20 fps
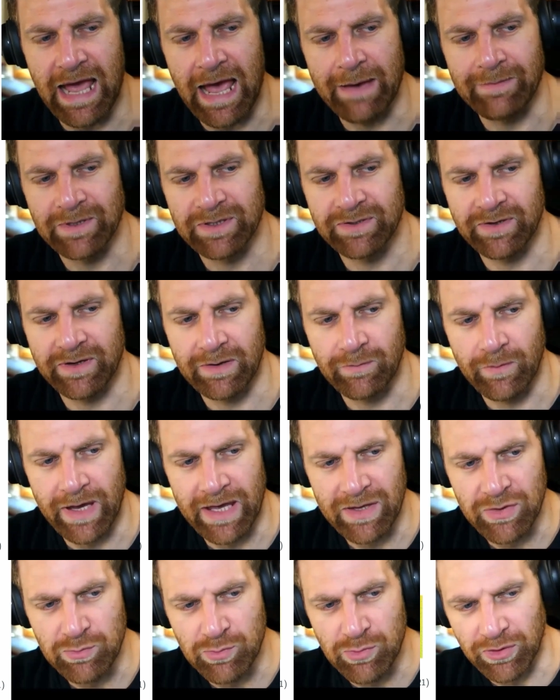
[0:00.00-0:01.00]
arbitrary where
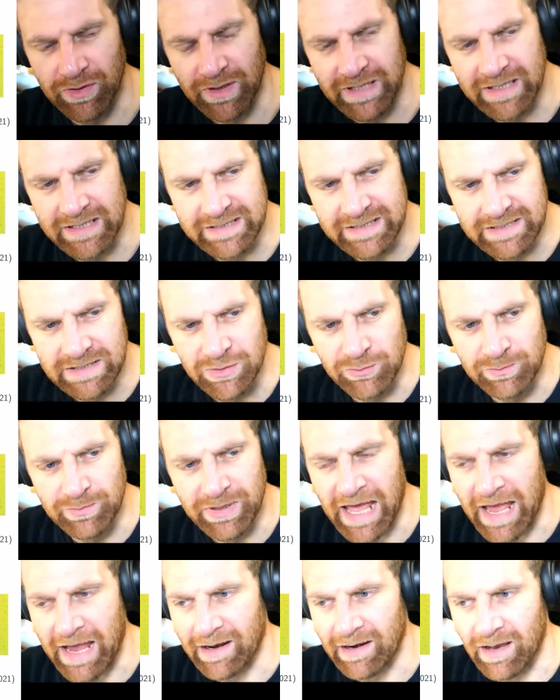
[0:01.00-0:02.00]
you put these two
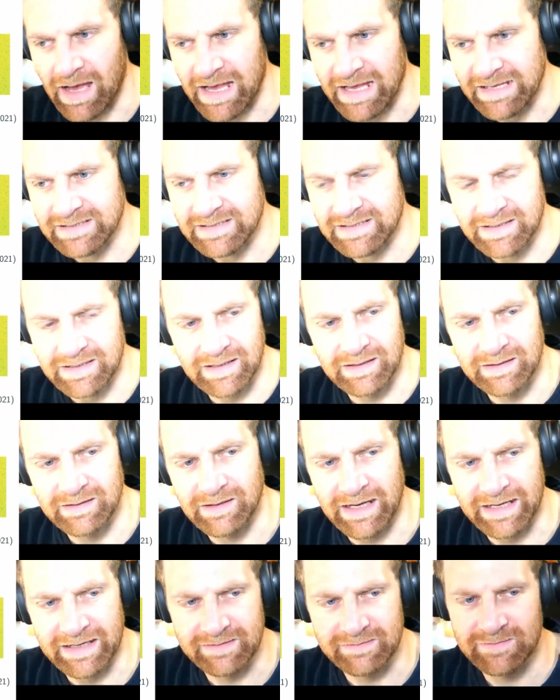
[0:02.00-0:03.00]
black lines that are
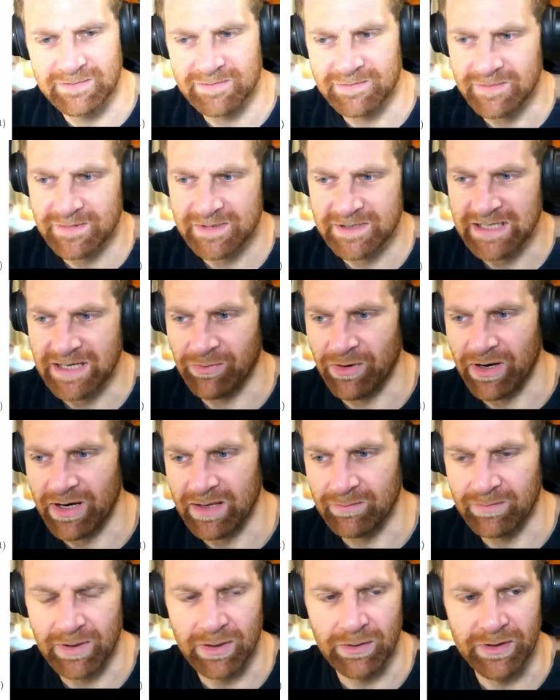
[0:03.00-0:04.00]
like
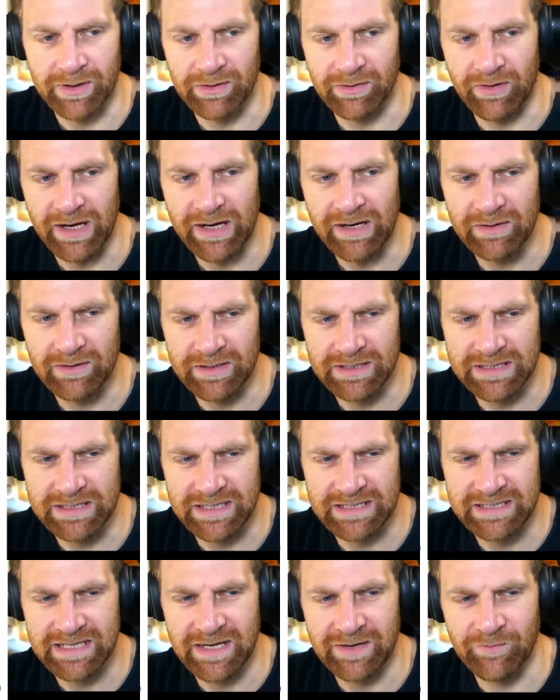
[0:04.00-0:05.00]
separating blue and green, or is
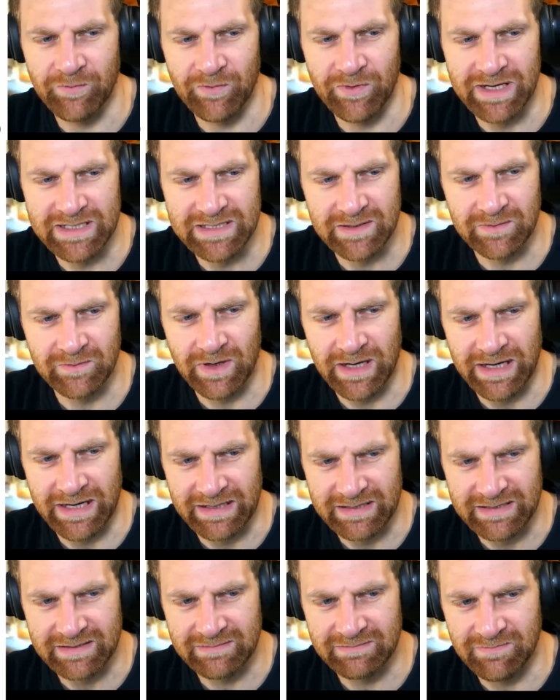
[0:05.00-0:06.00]
there some reason why
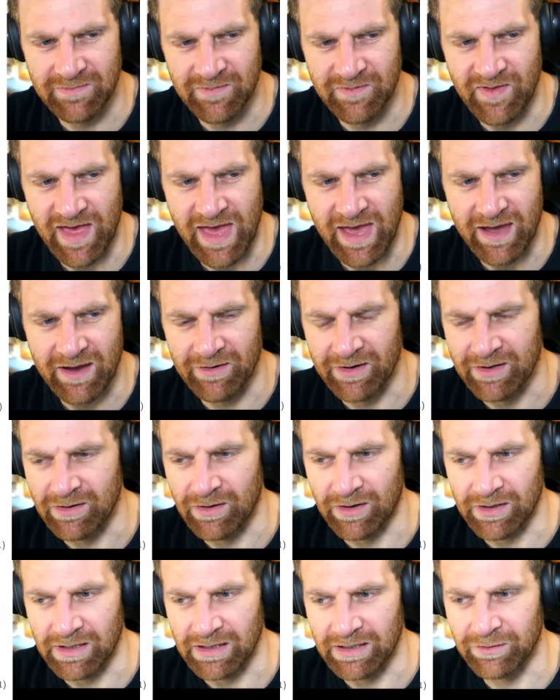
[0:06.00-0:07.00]
it's there and
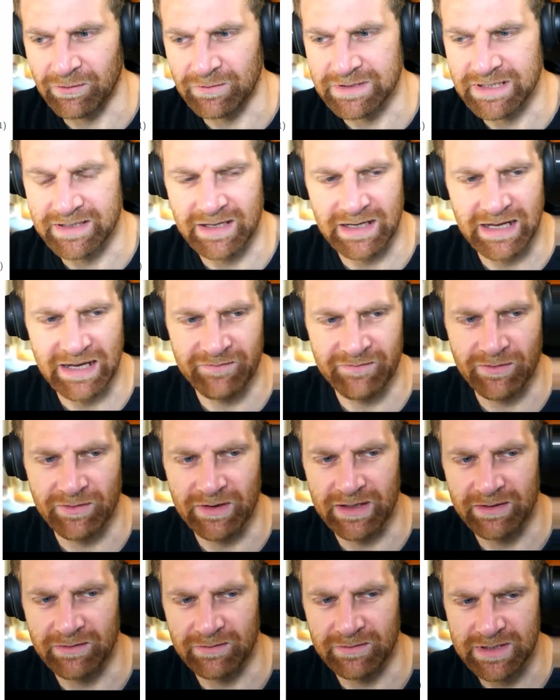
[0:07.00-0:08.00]
not a little to the left or a
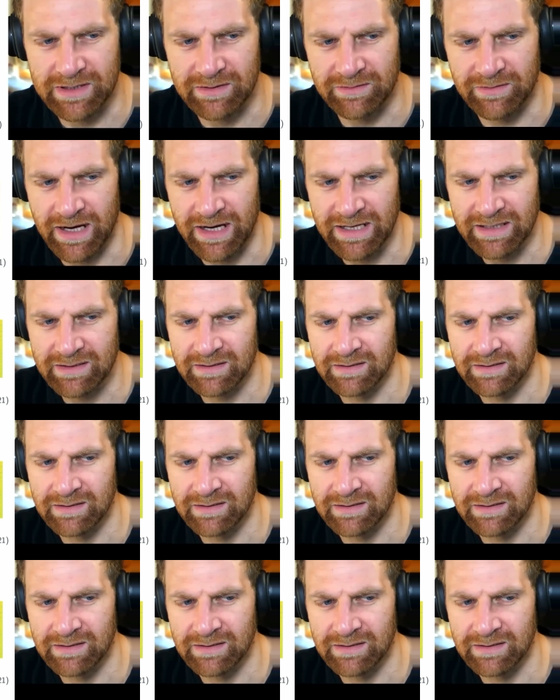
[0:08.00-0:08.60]
little to the right?